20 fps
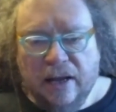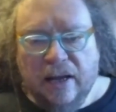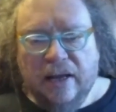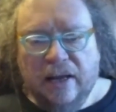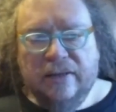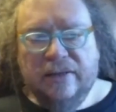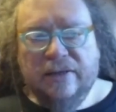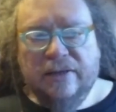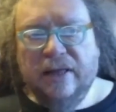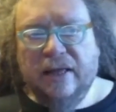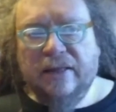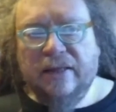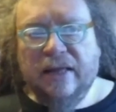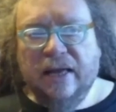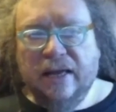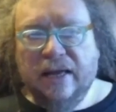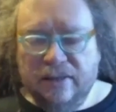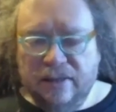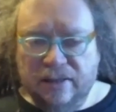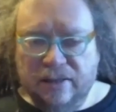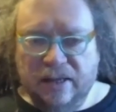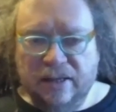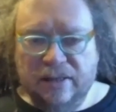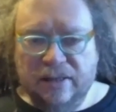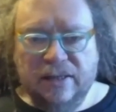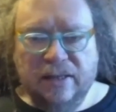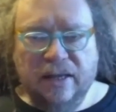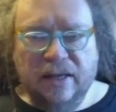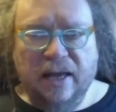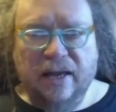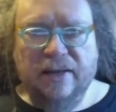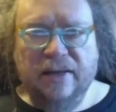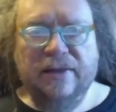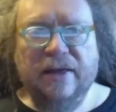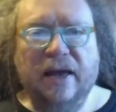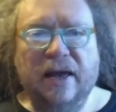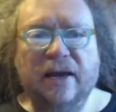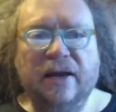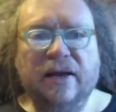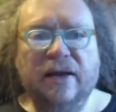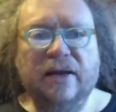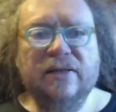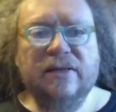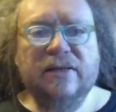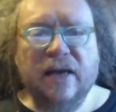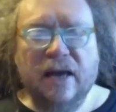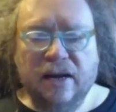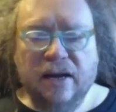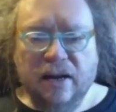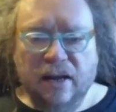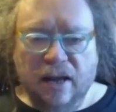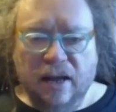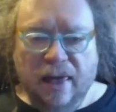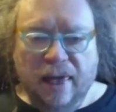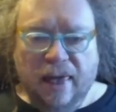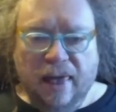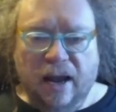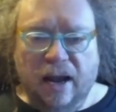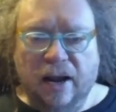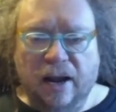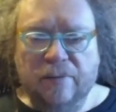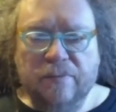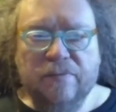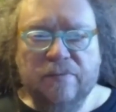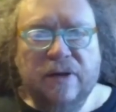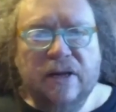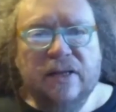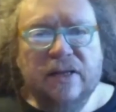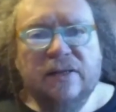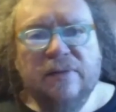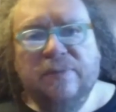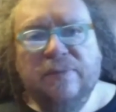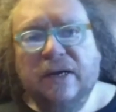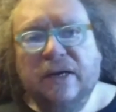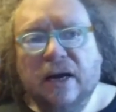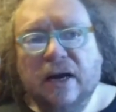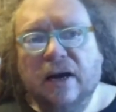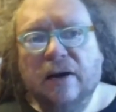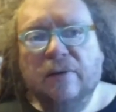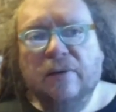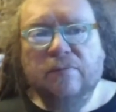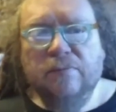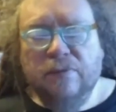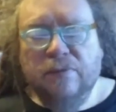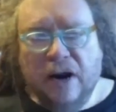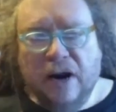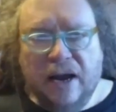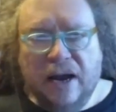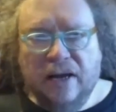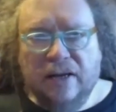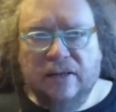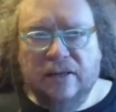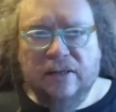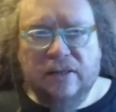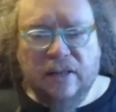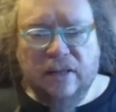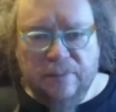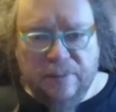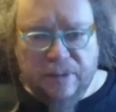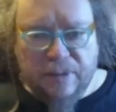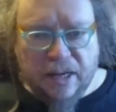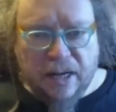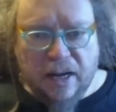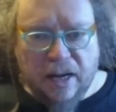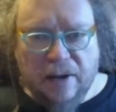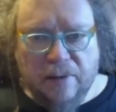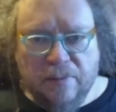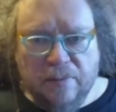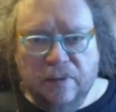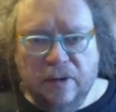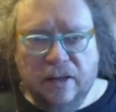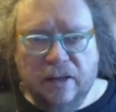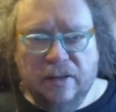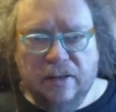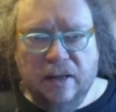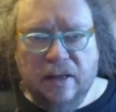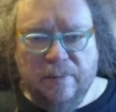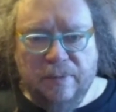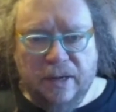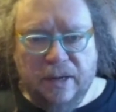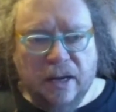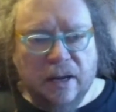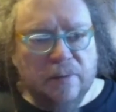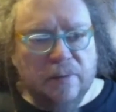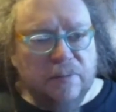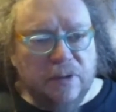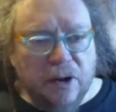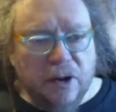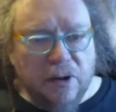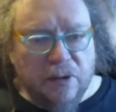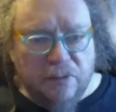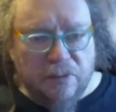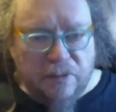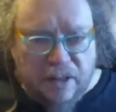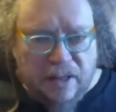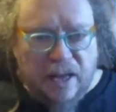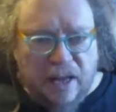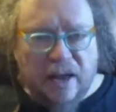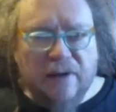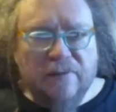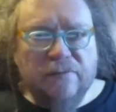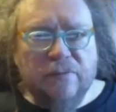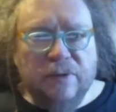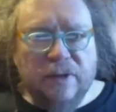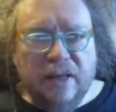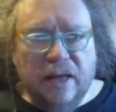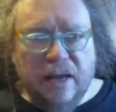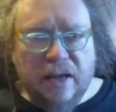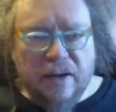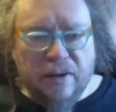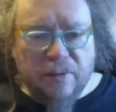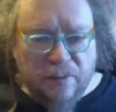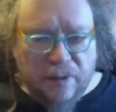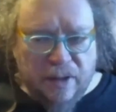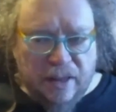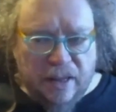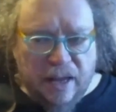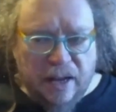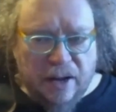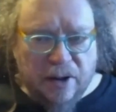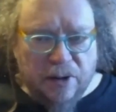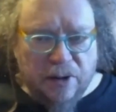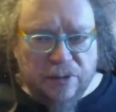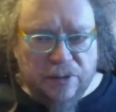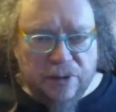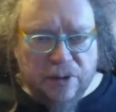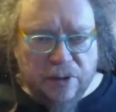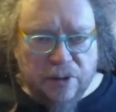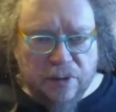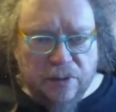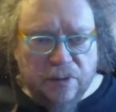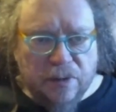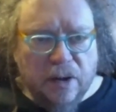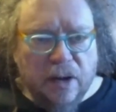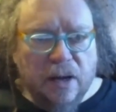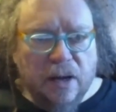So that's the key thing. It's that mids become brands. They become known, and they have when they go through